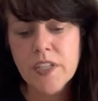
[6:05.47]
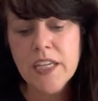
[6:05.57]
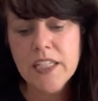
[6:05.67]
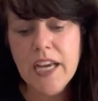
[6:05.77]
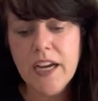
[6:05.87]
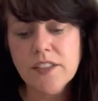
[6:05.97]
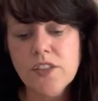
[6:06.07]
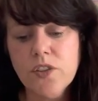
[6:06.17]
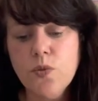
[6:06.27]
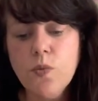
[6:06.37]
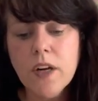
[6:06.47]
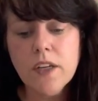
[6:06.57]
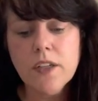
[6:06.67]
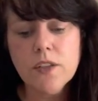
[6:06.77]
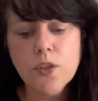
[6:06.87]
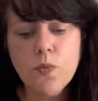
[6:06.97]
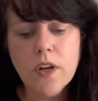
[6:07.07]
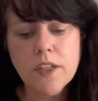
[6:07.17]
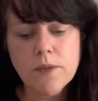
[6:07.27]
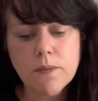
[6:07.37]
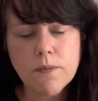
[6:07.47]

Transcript: Yeah, so you wanna